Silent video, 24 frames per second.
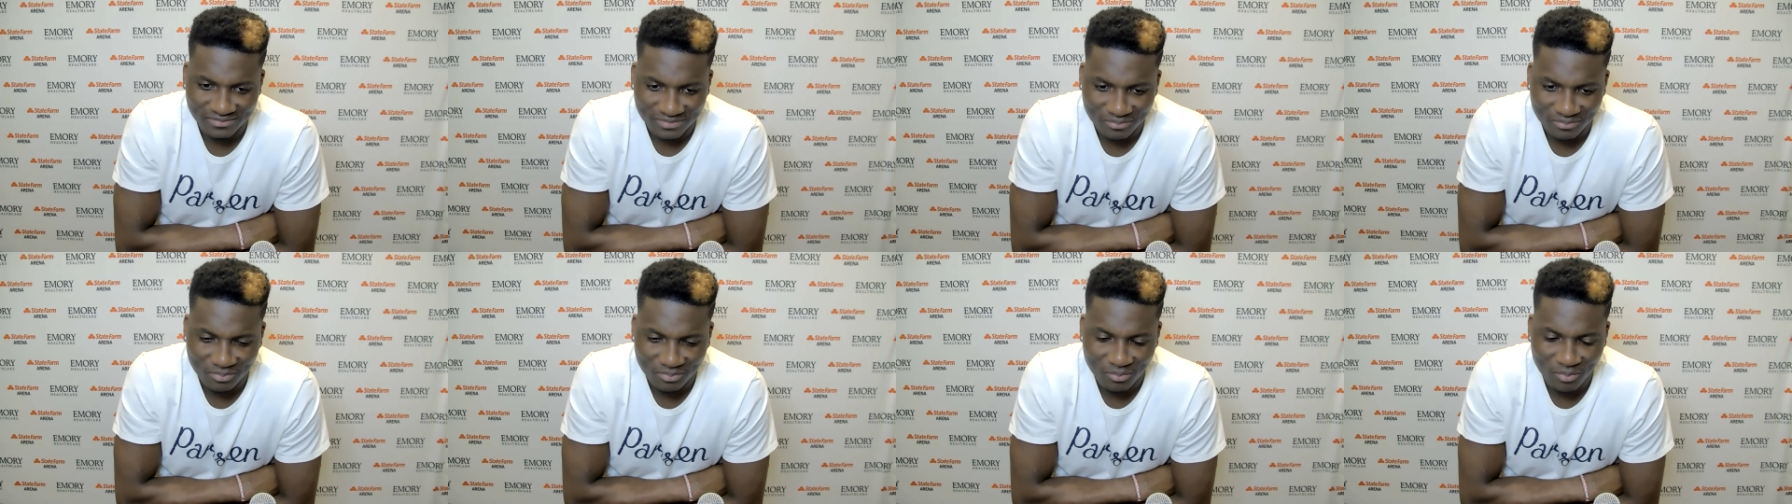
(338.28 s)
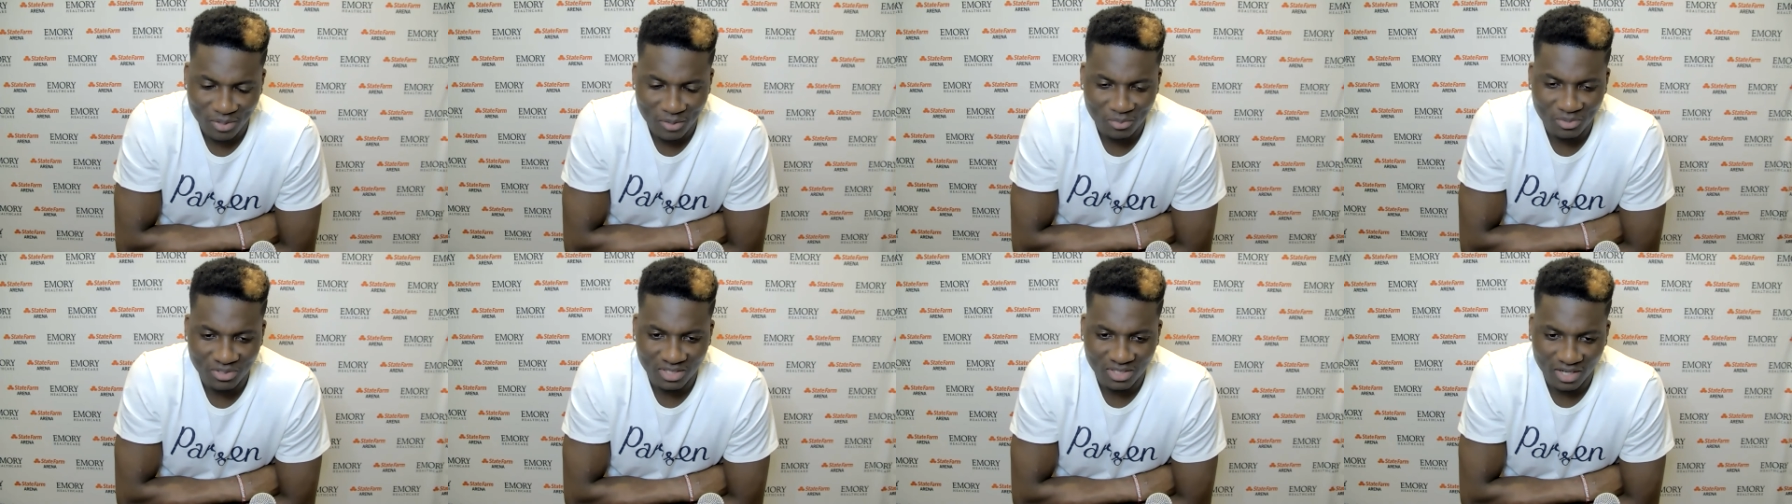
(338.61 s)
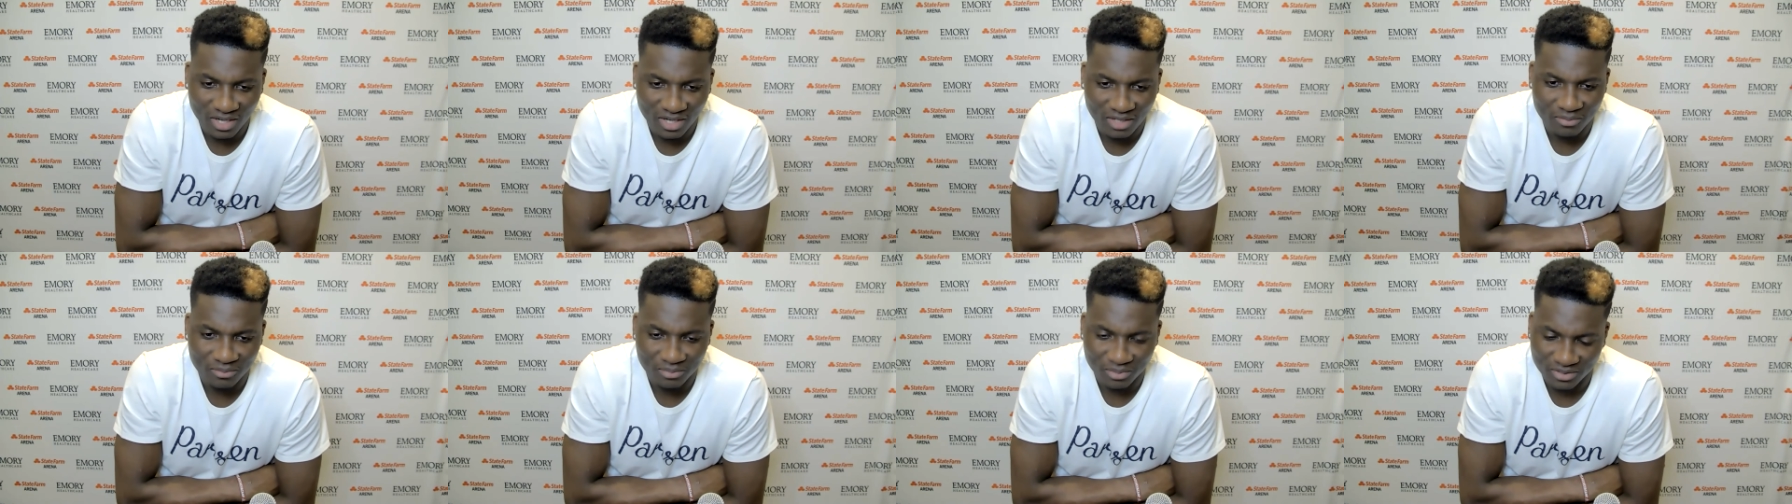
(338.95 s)
maybe
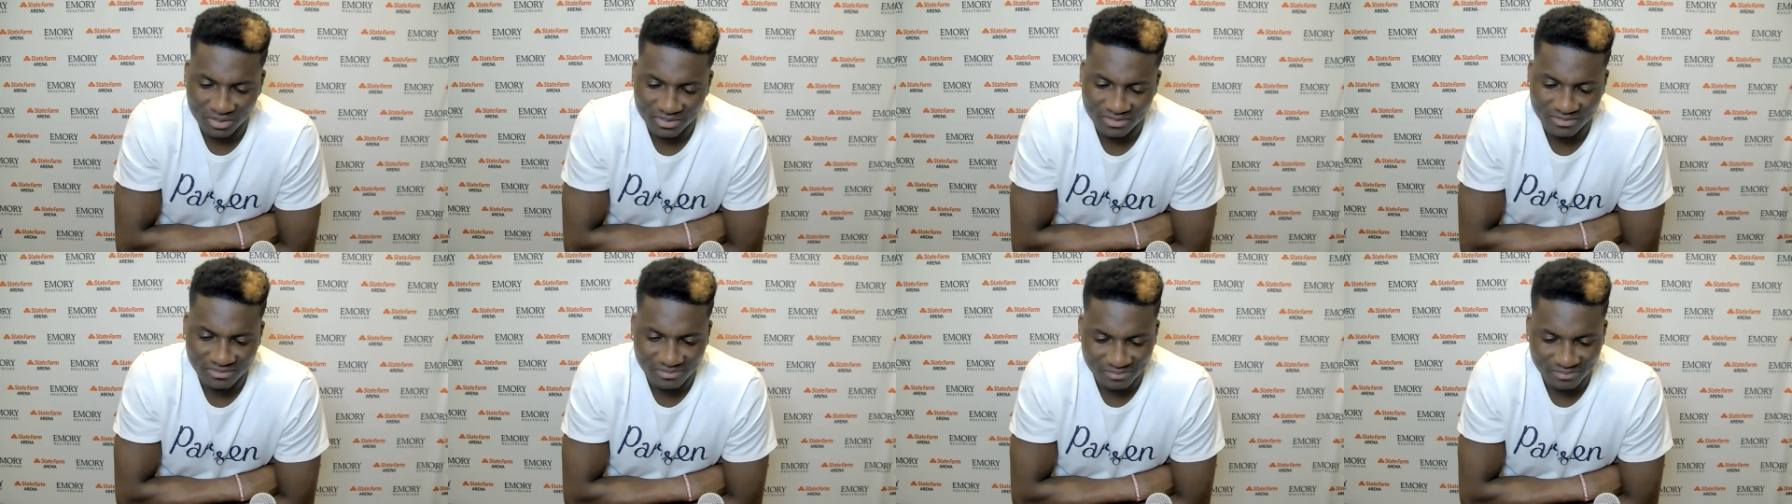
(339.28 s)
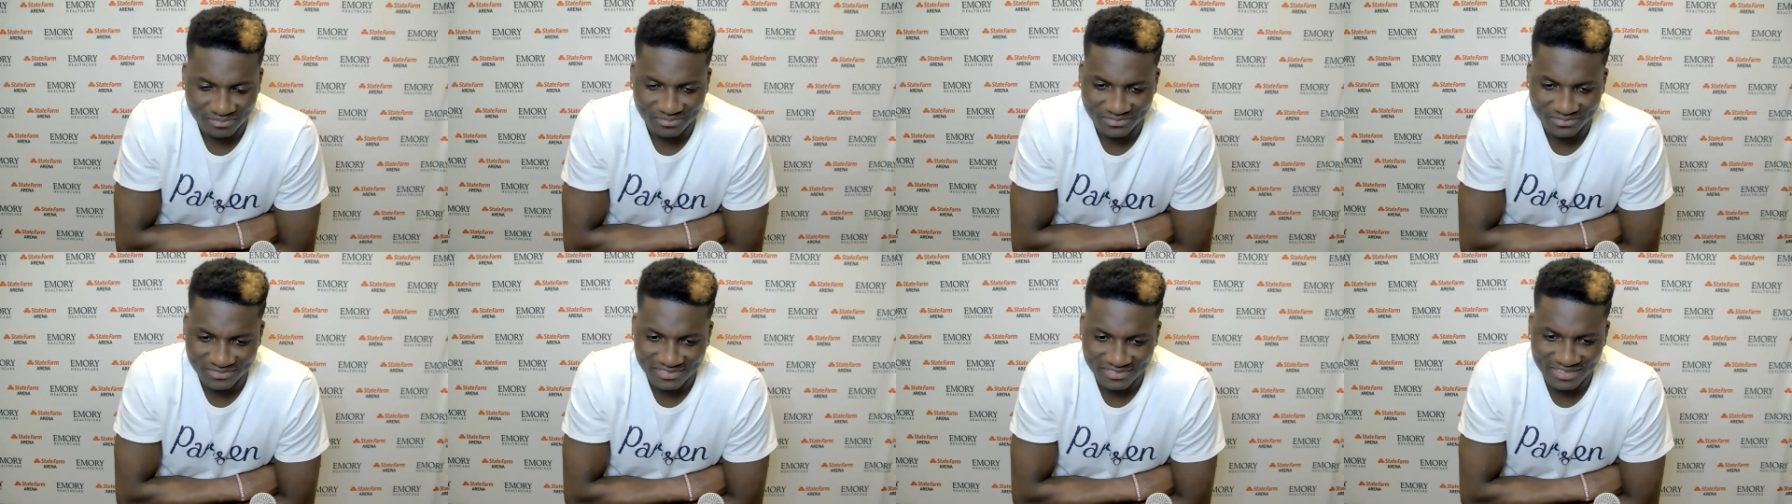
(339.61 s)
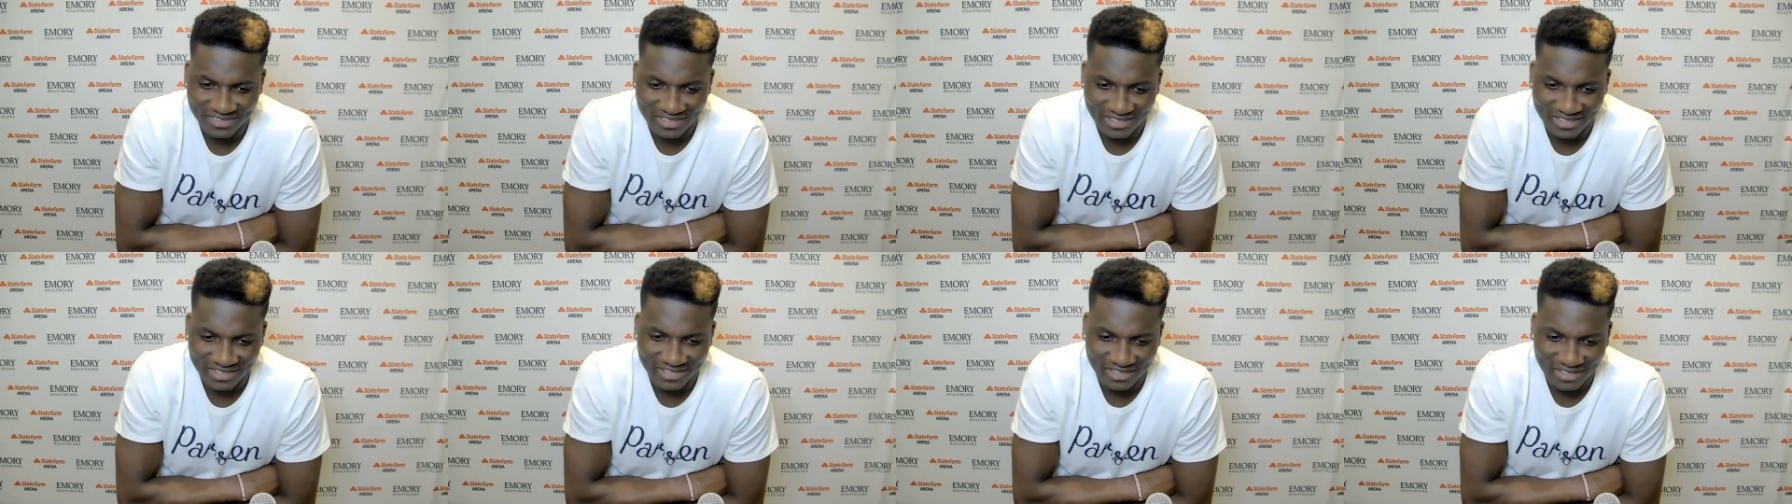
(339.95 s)
not, but
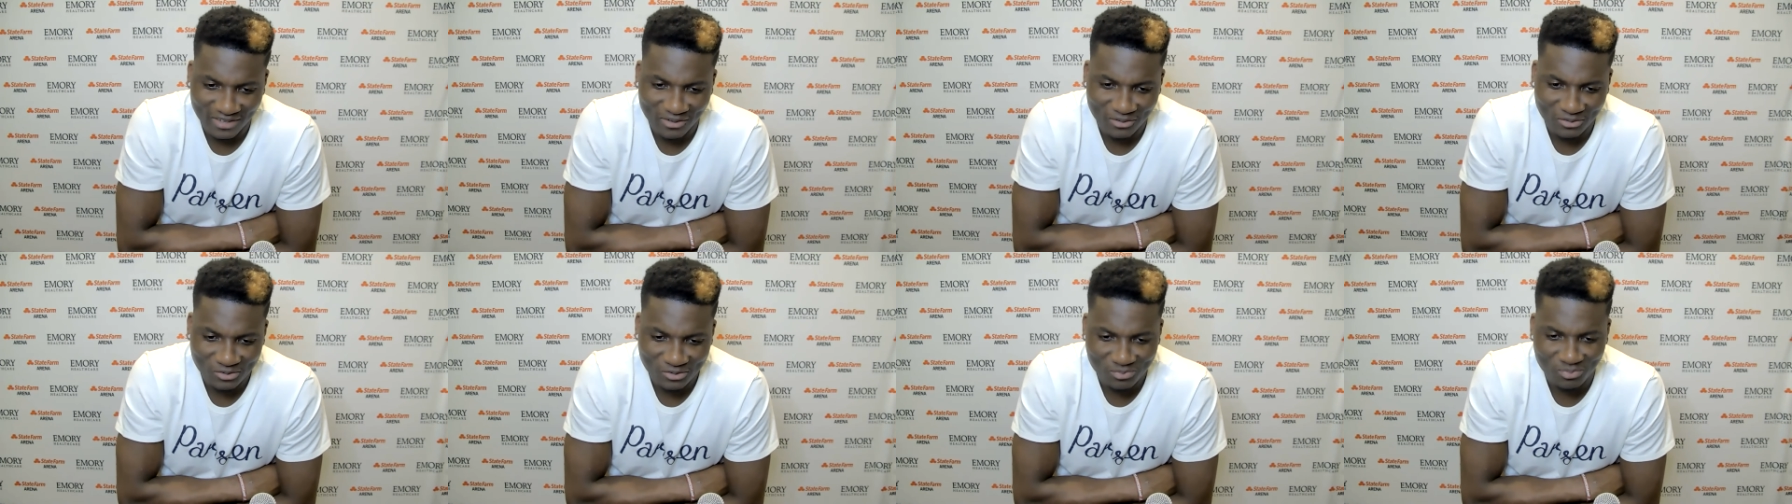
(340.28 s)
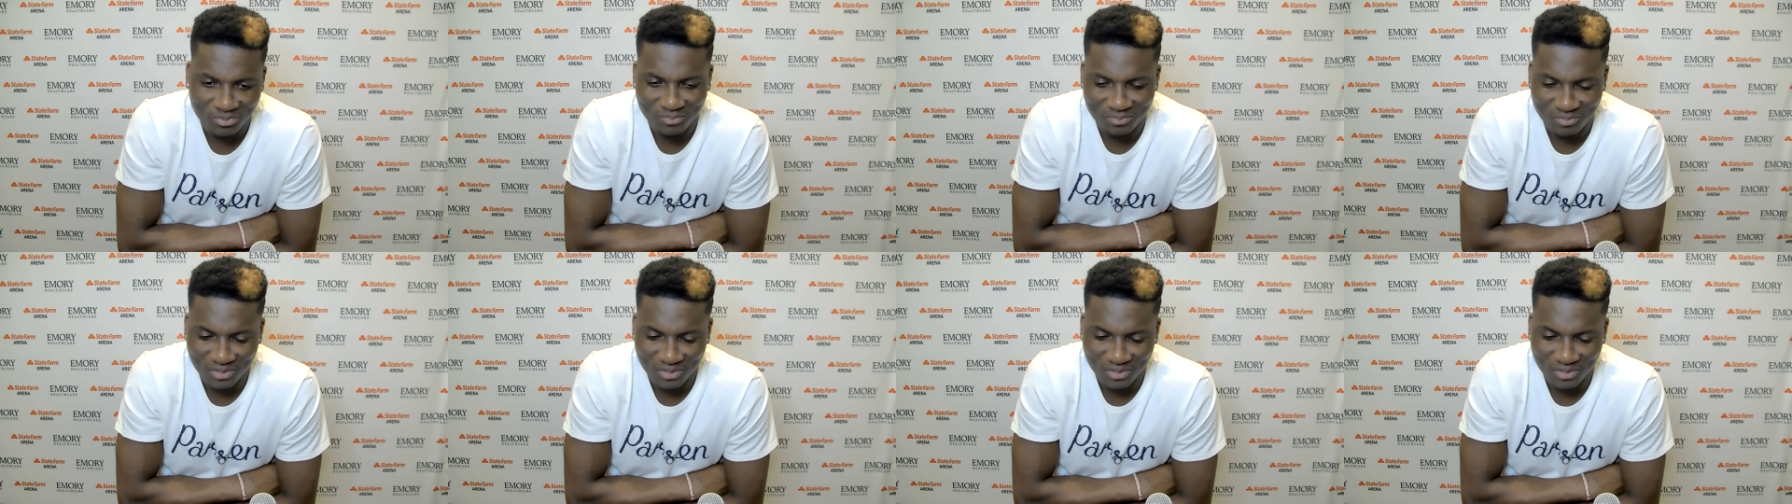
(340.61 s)
I was,